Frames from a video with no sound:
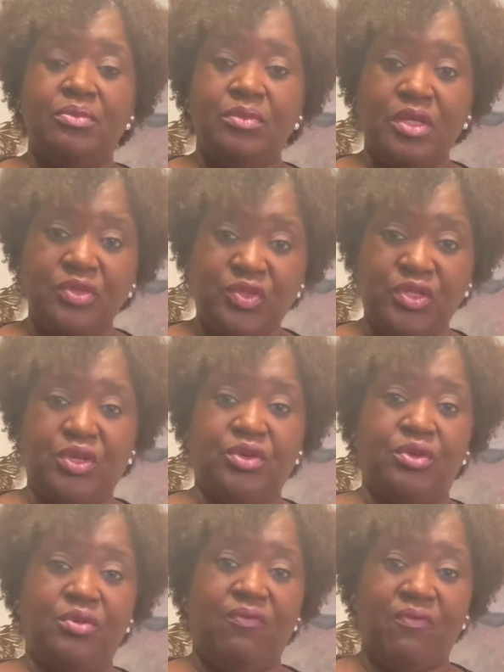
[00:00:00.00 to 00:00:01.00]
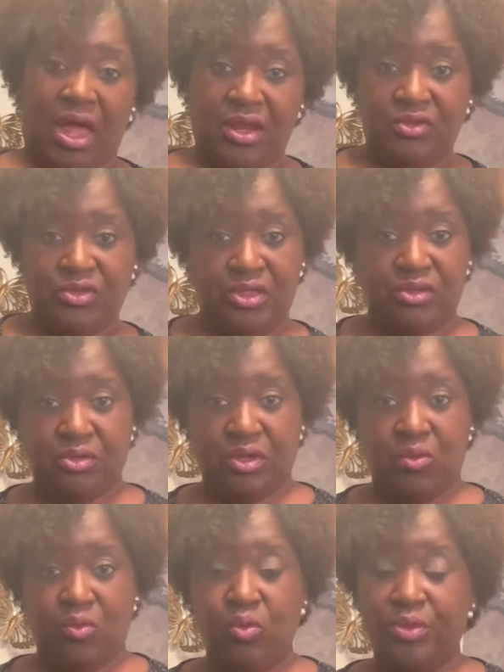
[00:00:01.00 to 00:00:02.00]
consider
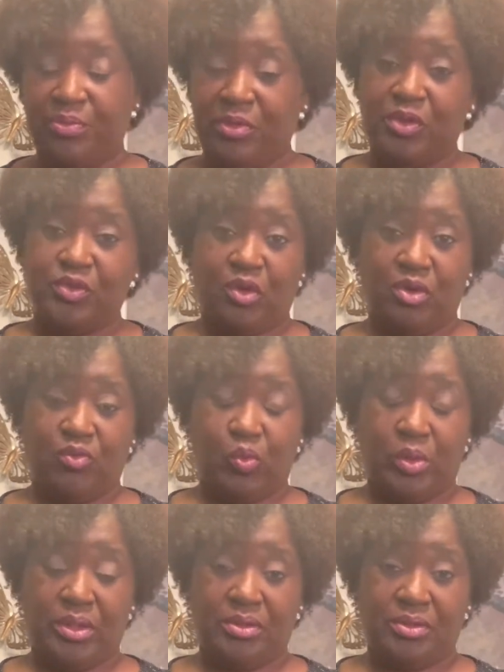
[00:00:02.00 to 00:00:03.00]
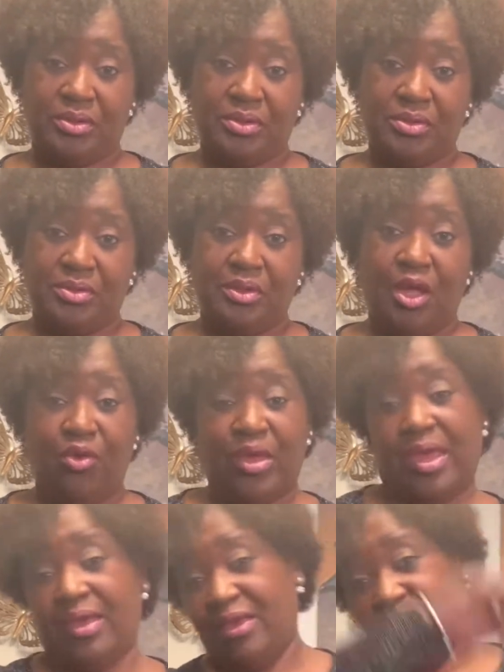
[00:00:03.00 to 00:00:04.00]
volunteering with Meals on Wheels.
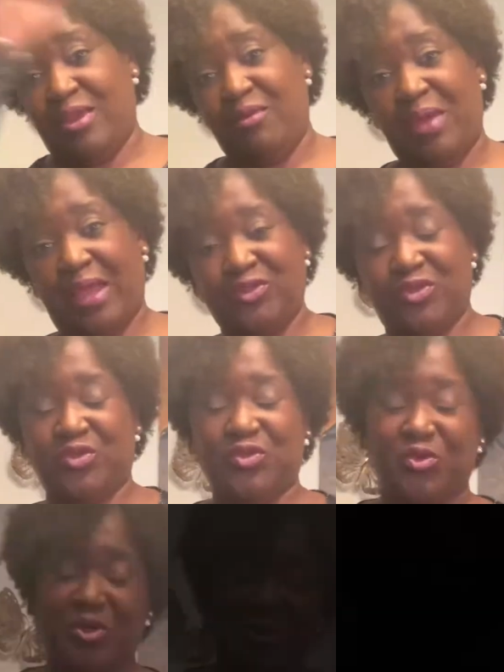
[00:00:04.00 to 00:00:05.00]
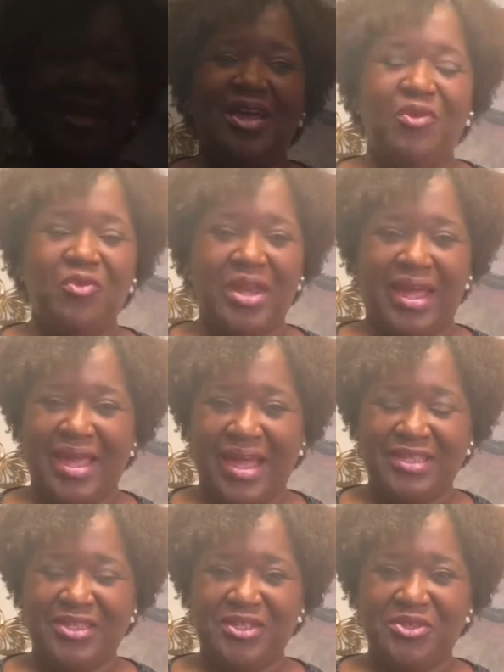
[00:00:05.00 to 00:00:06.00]
Okay, getting back to the story. When I
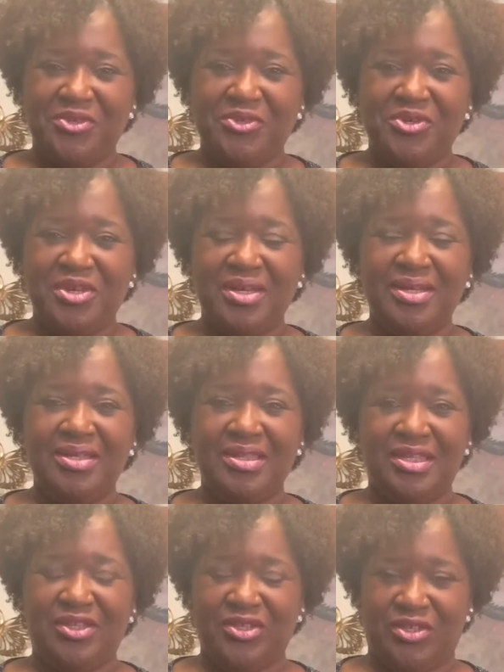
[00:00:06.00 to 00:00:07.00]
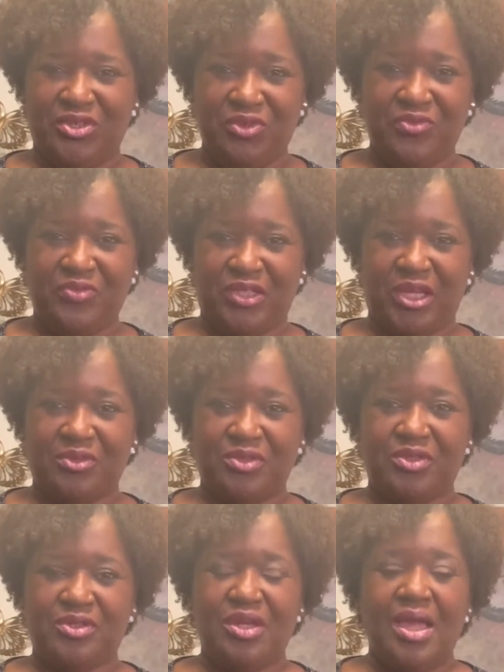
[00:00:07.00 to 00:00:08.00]
got to the youth
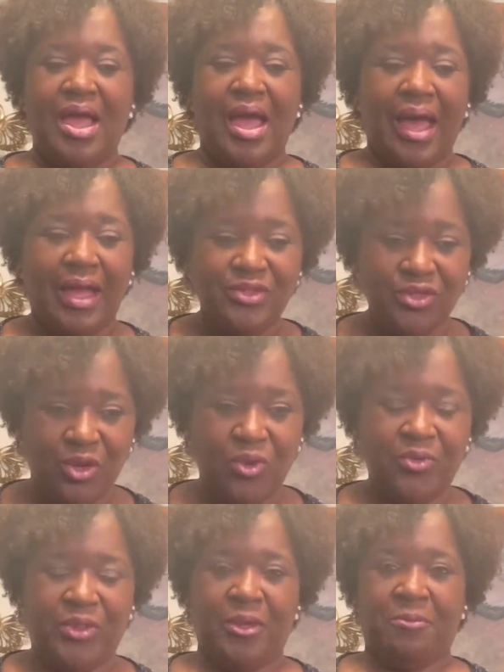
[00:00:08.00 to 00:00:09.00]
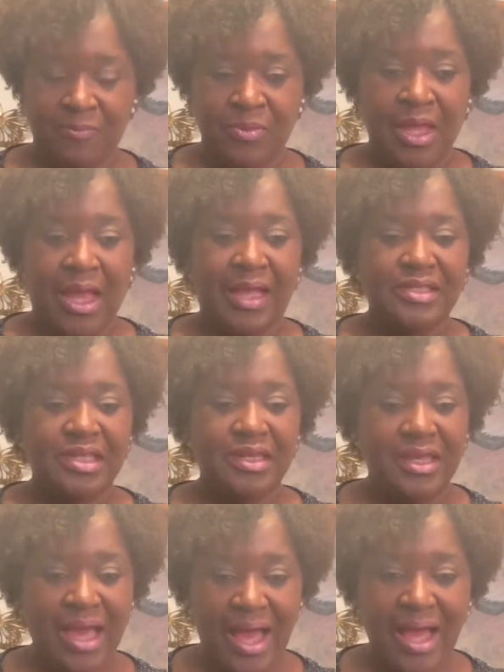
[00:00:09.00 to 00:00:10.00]
shelter, I told them, I said,
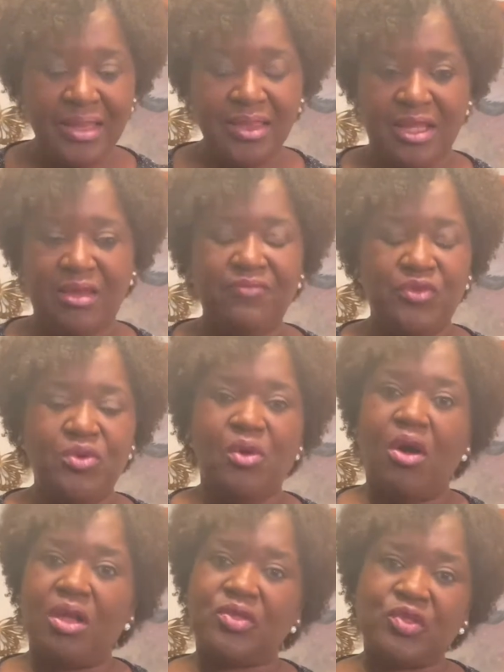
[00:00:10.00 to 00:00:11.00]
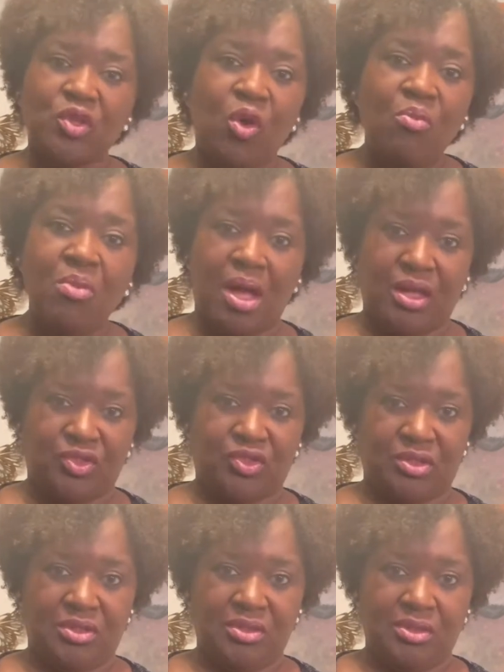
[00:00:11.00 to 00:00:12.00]
God loved you all so
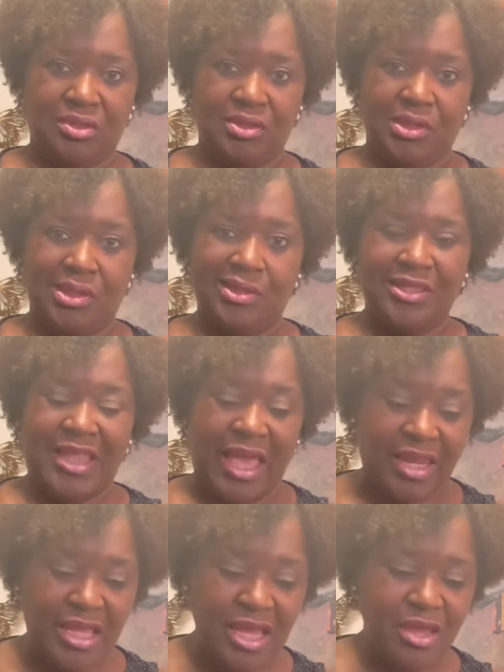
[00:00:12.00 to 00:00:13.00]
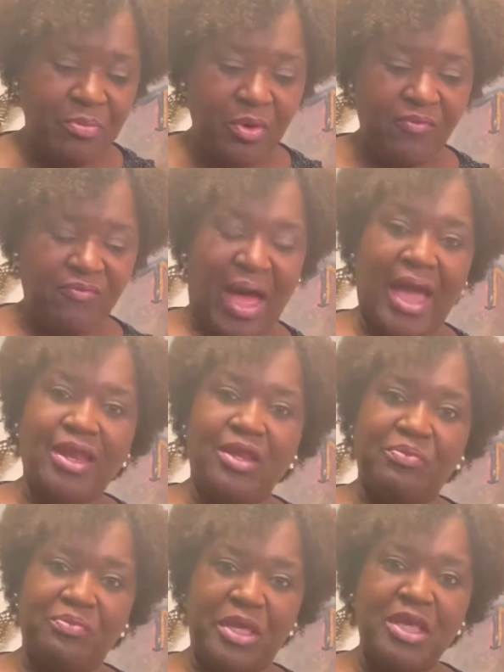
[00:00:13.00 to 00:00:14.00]
much that he
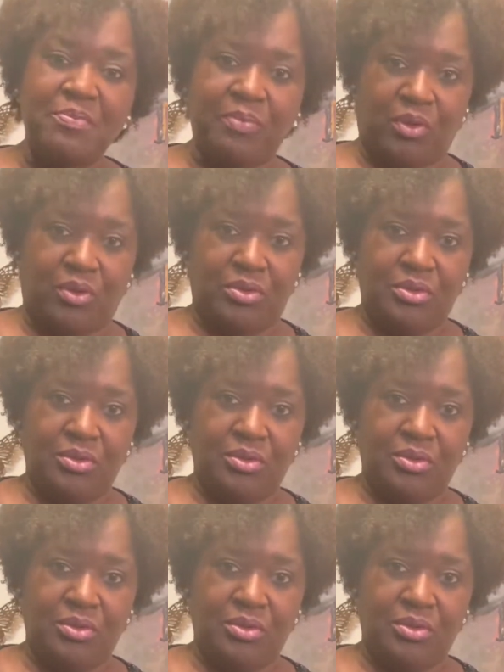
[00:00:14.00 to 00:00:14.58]
provided people